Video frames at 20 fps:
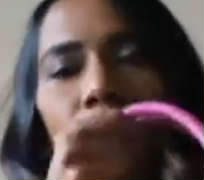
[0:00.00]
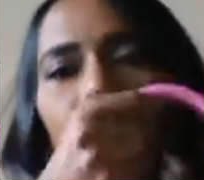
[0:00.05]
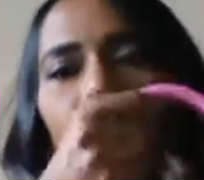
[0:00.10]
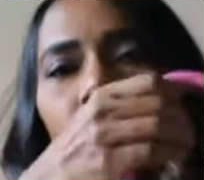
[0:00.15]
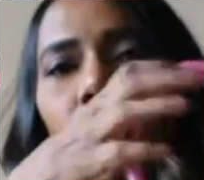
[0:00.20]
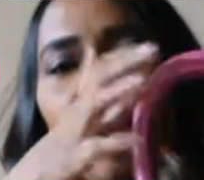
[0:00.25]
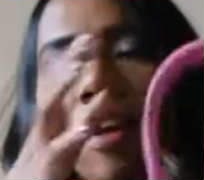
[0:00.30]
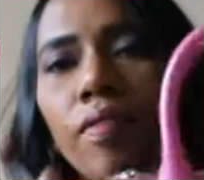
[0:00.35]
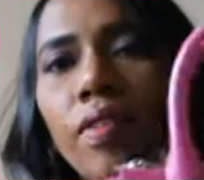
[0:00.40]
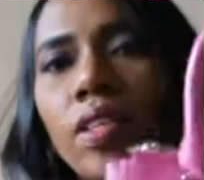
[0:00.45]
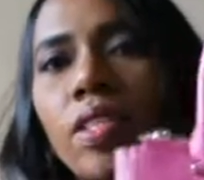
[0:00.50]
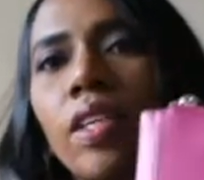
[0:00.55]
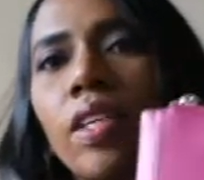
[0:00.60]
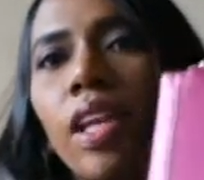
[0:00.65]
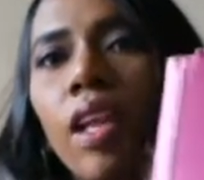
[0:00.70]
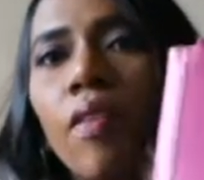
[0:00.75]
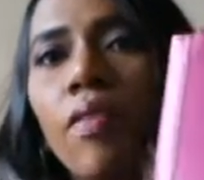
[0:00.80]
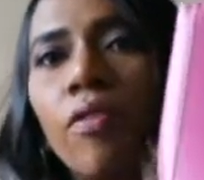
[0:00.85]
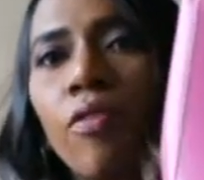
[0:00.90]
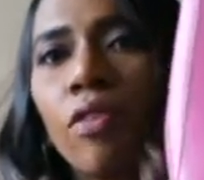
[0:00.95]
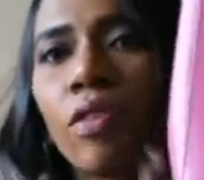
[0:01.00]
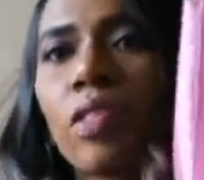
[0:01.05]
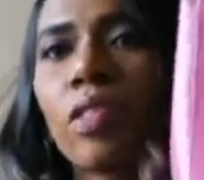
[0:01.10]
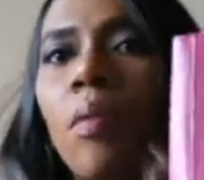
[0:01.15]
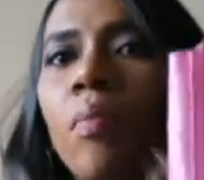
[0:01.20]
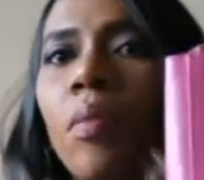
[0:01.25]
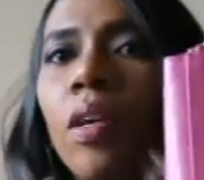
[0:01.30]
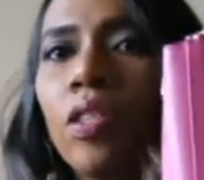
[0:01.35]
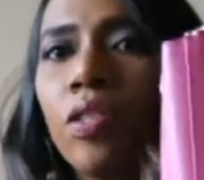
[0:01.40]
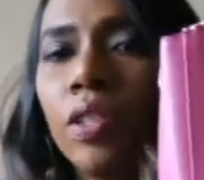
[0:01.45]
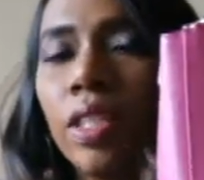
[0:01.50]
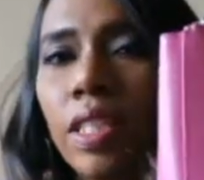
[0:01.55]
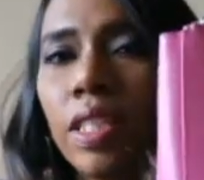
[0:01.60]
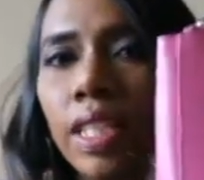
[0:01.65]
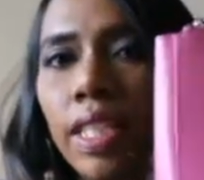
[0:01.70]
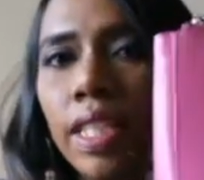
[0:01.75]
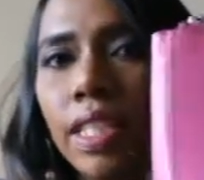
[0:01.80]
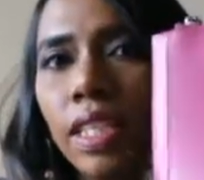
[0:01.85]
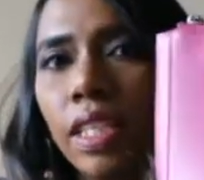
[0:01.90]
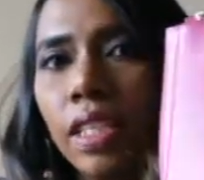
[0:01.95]
I love it for summer, so it's
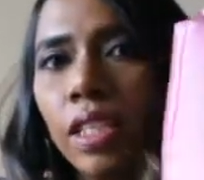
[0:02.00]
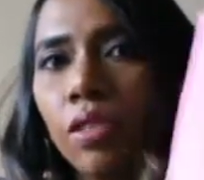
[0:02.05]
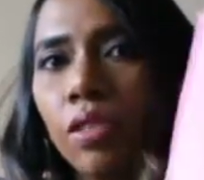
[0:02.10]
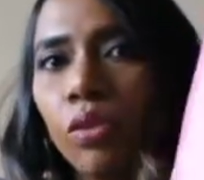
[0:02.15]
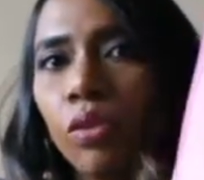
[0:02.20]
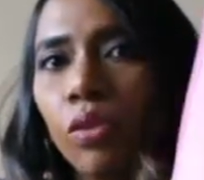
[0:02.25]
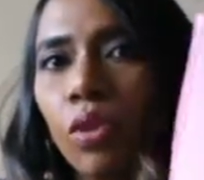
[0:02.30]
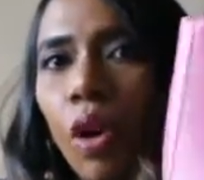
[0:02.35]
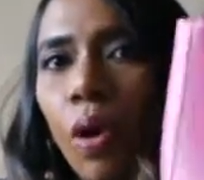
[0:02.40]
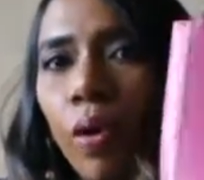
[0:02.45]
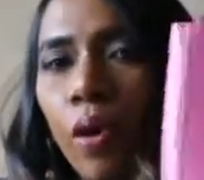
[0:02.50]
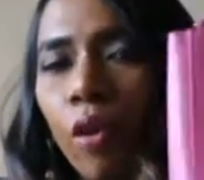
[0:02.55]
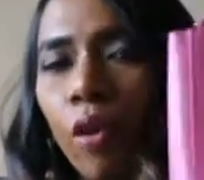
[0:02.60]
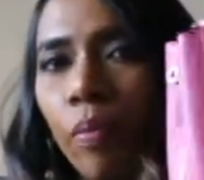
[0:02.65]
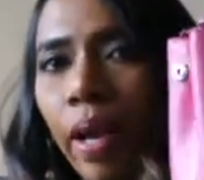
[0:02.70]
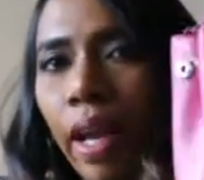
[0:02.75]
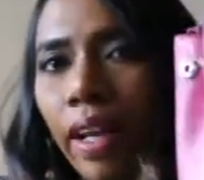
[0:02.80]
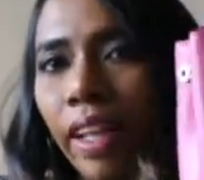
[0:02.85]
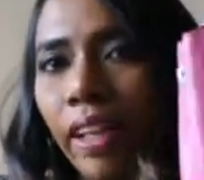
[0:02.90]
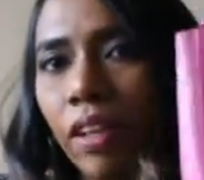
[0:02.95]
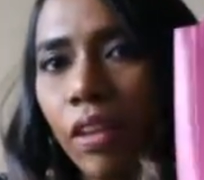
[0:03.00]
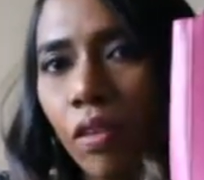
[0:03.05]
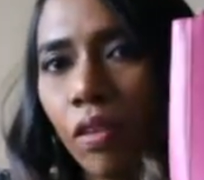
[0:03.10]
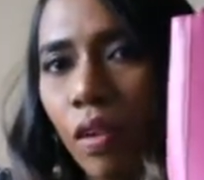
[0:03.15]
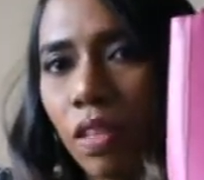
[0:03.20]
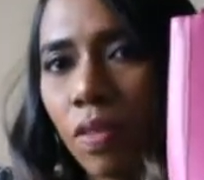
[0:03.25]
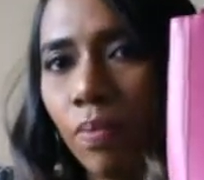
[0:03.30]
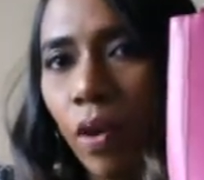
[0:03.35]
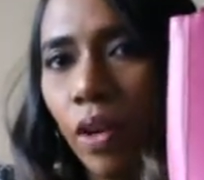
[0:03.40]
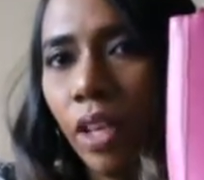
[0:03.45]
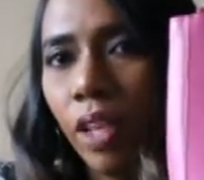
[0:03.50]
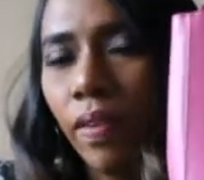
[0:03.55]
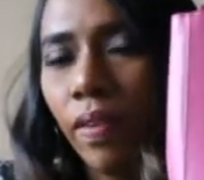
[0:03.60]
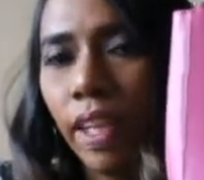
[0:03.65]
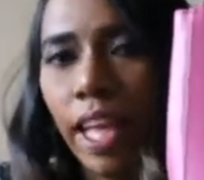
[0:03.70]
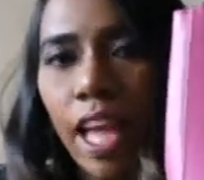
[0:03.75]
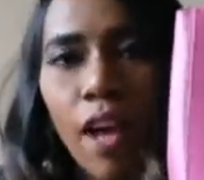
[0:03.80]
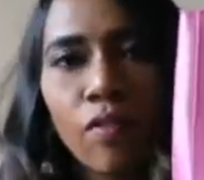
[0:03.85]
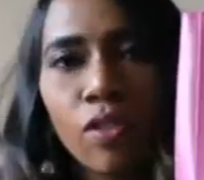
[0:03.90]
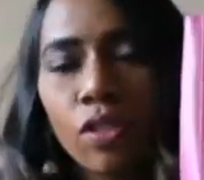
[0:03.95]
easy to throw around back like a crossbody when
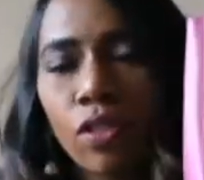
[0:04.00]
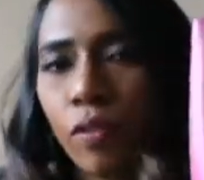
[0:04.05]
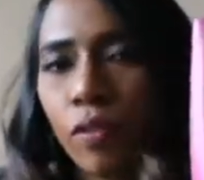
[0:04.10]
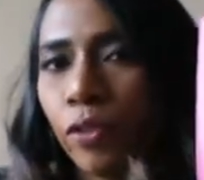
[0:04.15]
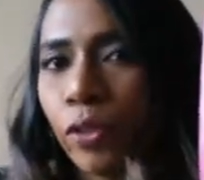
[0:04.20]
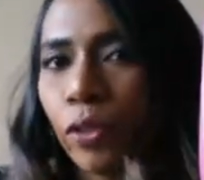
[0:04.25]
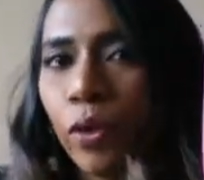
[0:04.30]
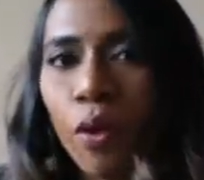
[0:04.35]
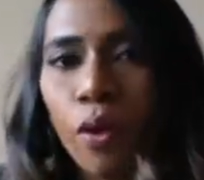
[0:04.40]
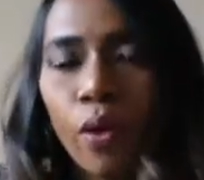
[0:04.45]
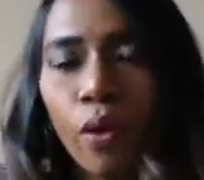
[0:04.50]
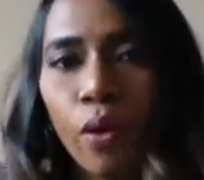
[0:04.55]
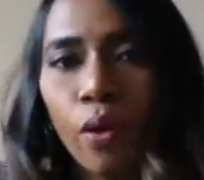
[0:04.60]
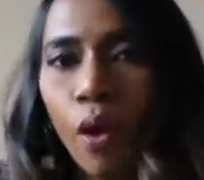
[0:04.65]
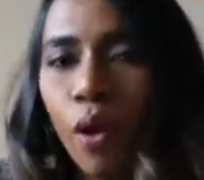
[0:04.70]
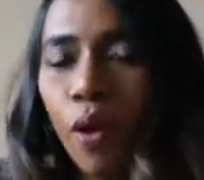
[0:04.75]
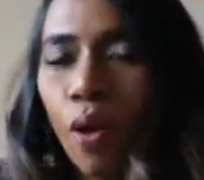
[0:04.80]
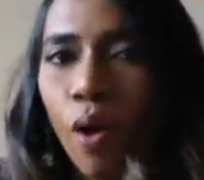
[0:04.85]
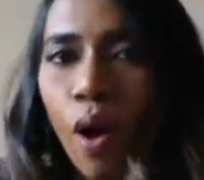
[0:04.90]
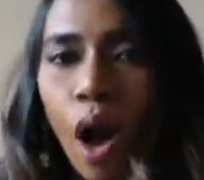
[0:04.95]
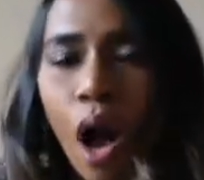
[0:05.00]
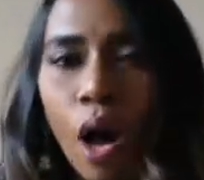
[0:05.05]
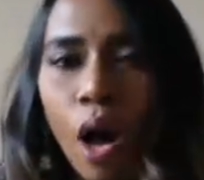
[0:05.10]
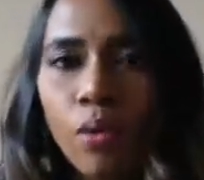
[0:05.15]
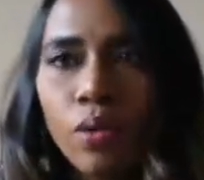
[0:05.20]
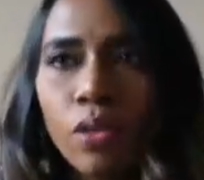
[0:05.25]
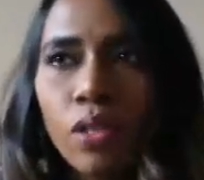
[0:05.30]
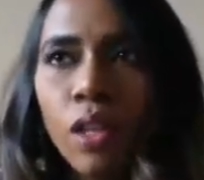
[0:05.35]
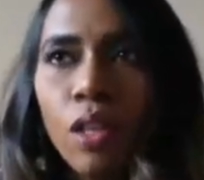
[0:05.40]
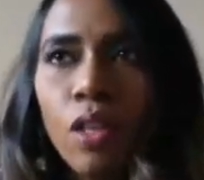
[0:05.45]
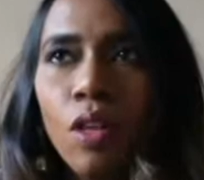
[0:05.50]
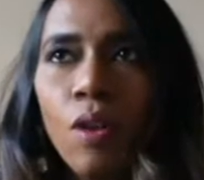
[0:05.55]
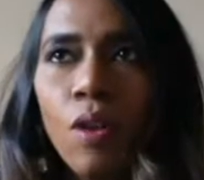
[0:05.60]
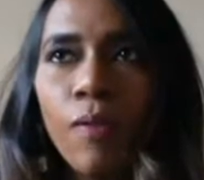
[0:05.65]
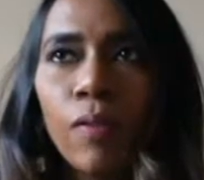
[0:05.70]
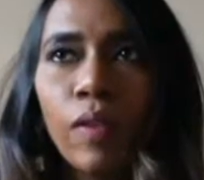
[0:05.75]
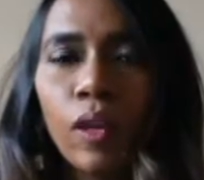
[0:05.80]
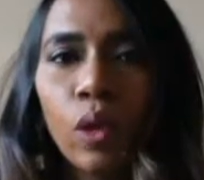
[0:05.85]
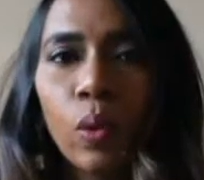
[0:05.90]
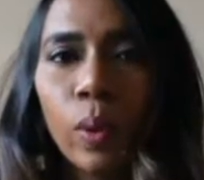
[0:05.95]
I have to go out
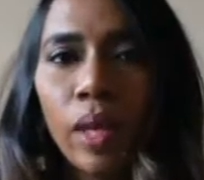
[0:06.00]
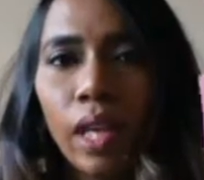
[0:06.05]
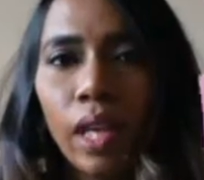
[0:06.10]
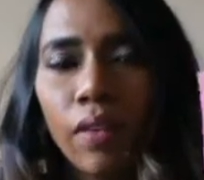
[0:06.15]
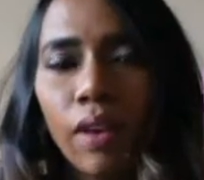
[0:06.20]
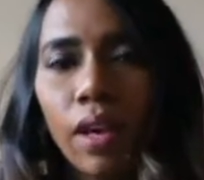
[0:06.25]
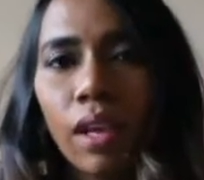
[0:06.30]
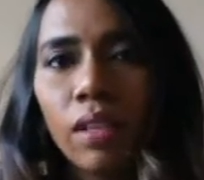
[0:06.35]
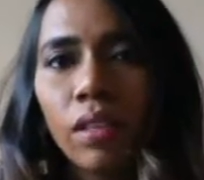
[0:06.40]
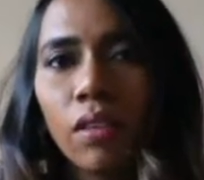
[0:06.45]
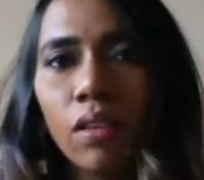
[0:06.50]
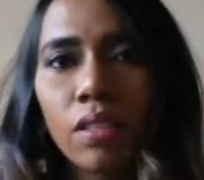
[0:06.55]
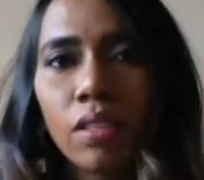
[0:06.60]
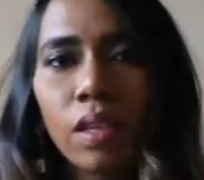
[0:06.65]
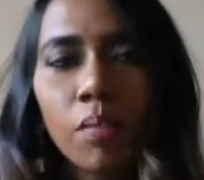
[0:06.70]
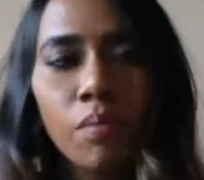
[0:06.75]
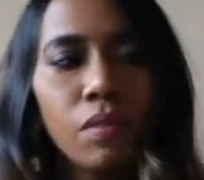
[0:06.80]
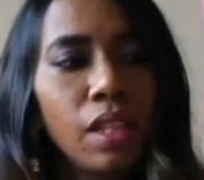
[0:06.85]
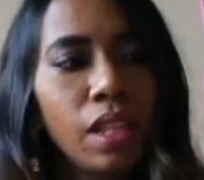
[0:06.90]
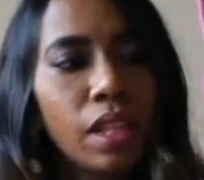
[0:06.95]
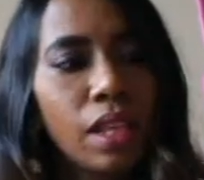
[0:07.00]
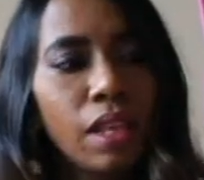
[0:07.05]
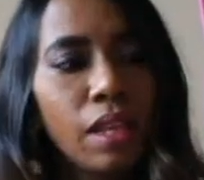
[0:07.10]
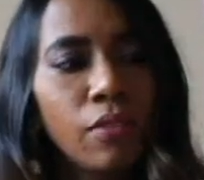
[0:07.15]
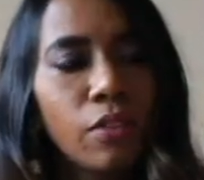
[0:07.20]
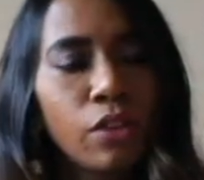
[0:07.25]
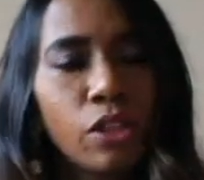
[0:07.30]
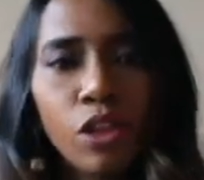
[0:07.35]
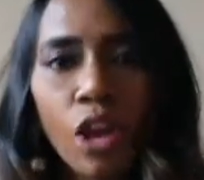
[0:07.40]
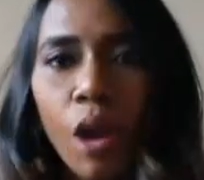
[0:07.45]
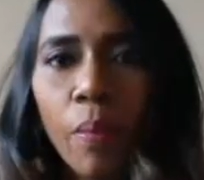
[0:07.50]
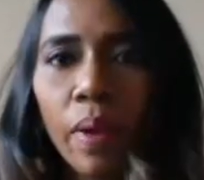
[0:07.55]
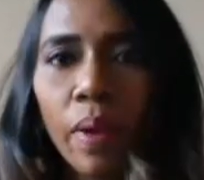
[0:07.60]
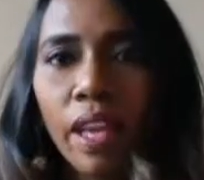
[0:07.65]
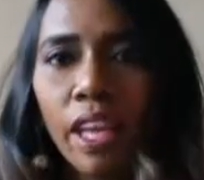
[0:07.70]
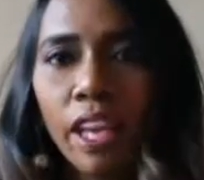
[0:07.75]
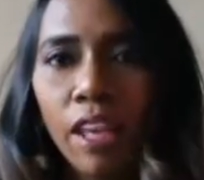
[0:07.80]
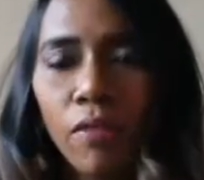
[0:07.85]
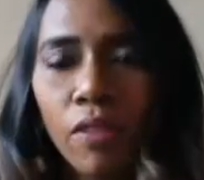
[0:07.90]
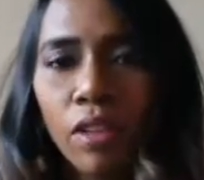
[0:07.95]
for a quick run or something, for
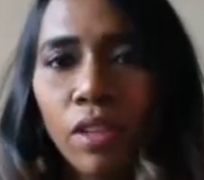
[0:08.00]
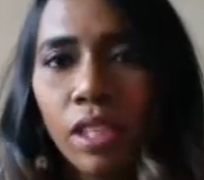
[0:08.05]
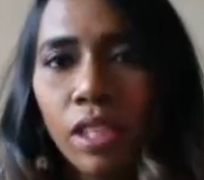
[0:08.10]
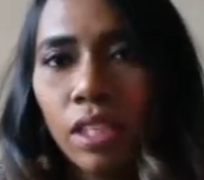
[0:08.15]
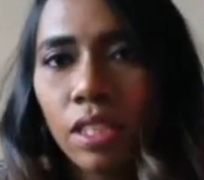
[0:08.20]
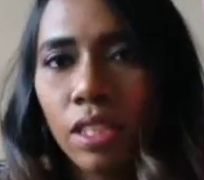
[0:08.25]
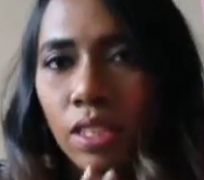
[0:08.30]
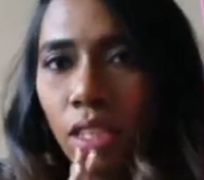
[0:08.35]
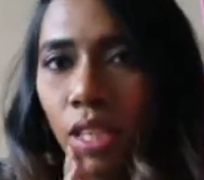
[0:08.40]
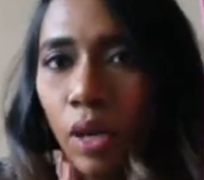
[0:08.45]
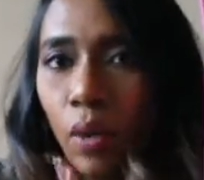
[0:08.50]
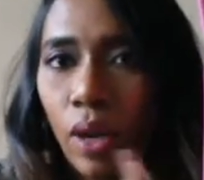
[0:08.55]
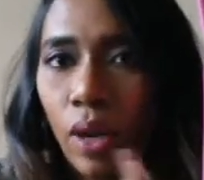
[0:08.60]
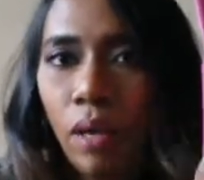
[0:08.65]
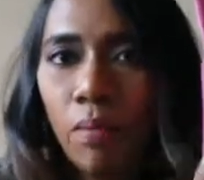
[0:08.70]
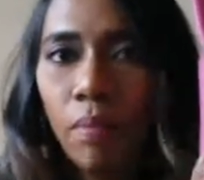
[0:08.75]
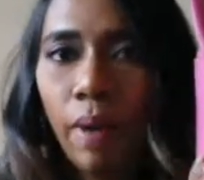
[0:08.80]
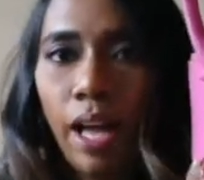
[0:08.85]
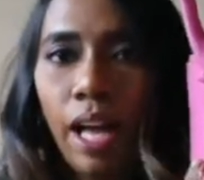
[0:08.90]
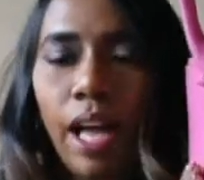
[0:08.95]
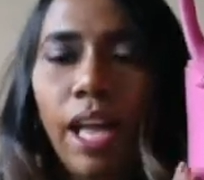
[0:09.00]
shopping and everything. This is a great bag.